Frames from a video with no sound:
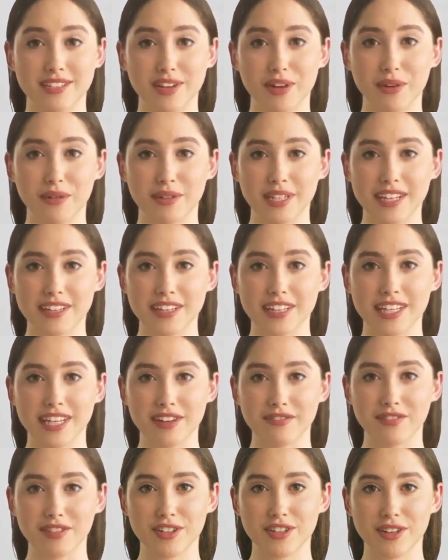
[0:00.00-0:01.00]
So I've given the
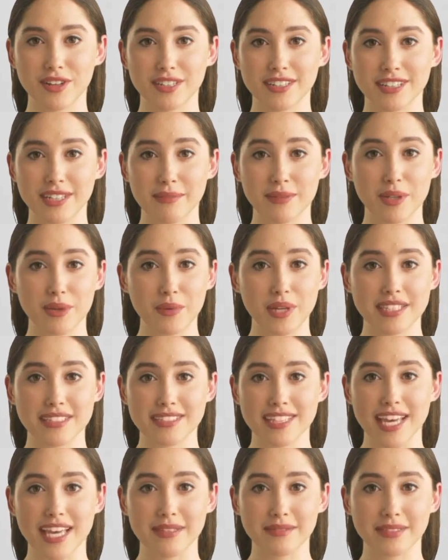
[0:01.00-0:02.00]
official Exipure
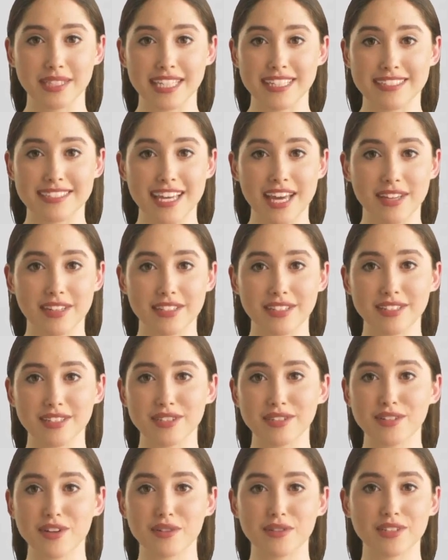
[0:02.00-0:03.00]
website link down in the
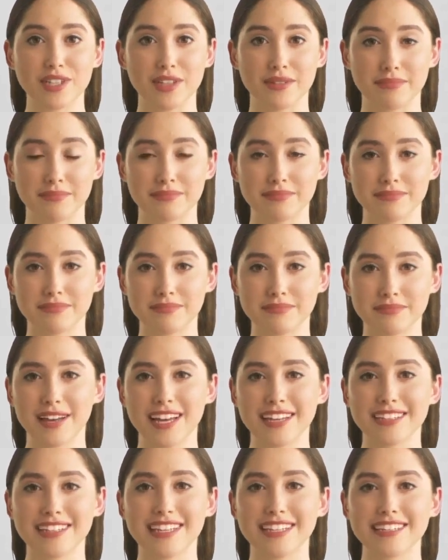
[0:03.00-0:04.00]
description.
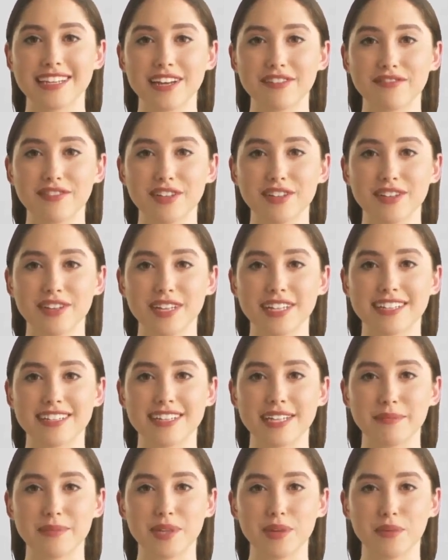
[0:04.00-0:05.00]
This is the official
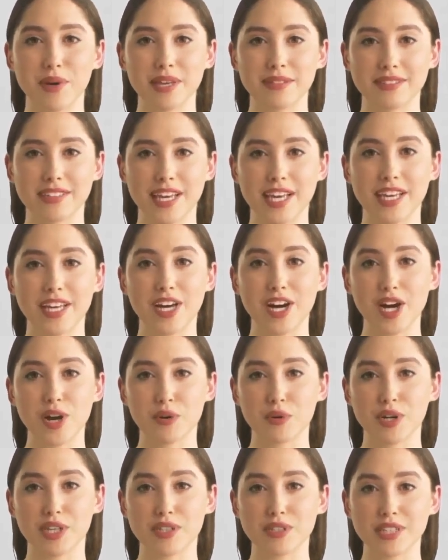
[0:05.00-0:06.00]
Exipure website
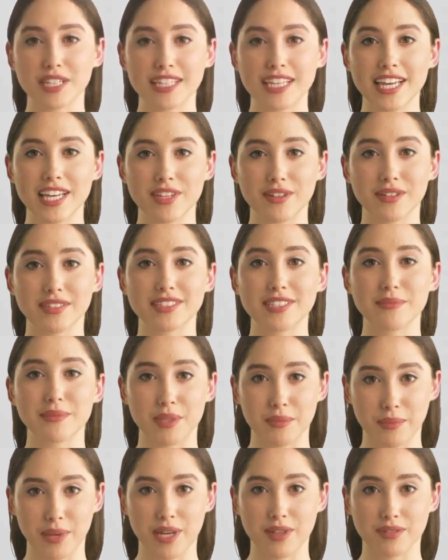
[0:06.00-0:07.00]
where you can get your
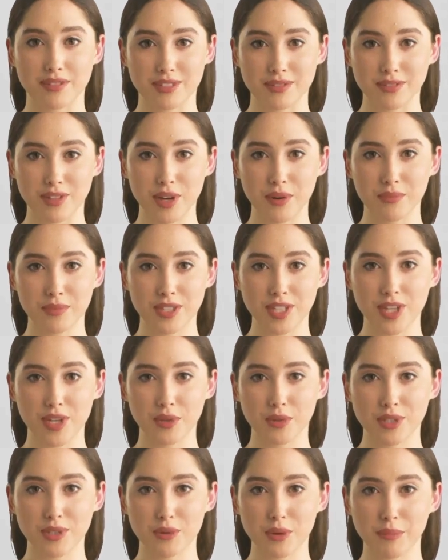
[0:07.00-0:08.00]
Exipure bottles from,
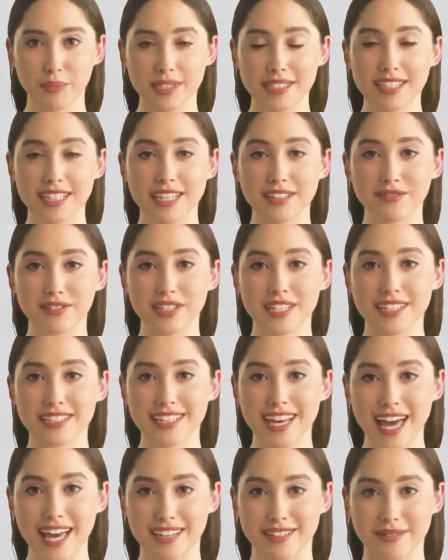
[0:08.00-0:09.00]
which will be delivered
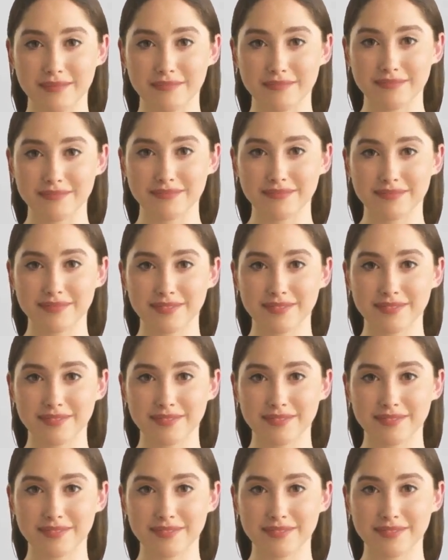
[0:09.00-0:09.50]
intact.